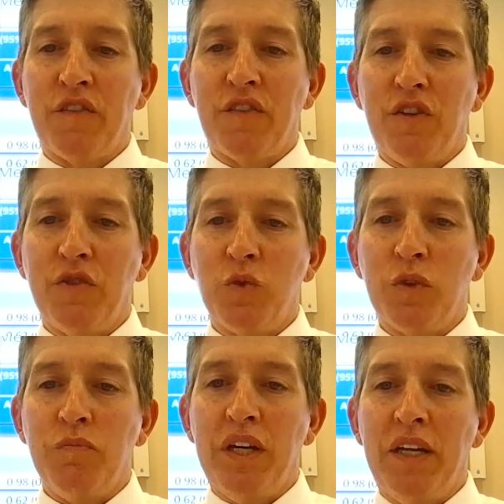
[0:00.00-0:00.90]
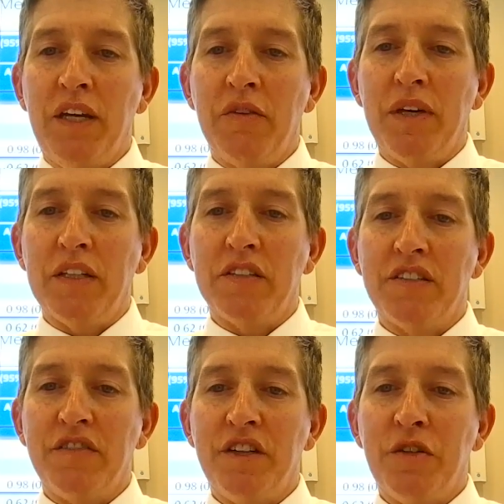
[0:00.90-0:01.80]
for those with medium and
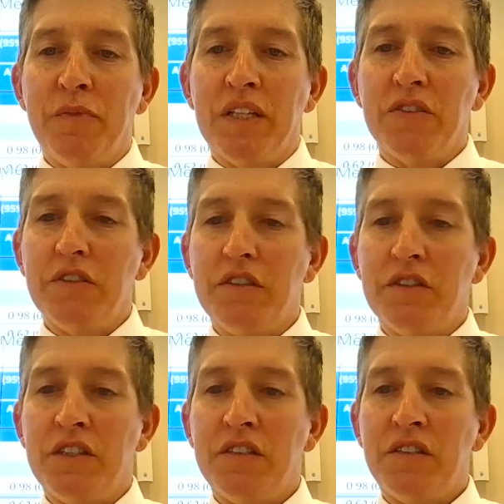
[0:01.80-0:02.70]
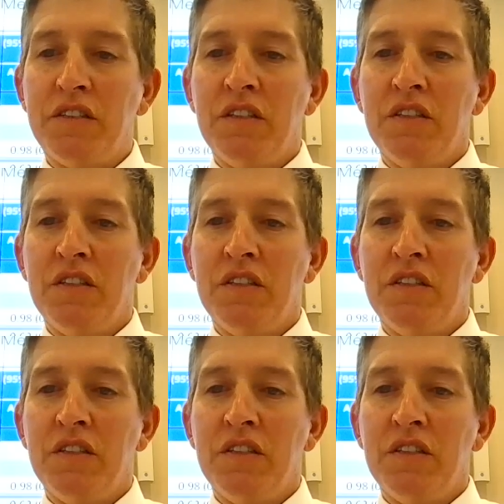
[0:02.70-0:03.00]
severe mental illness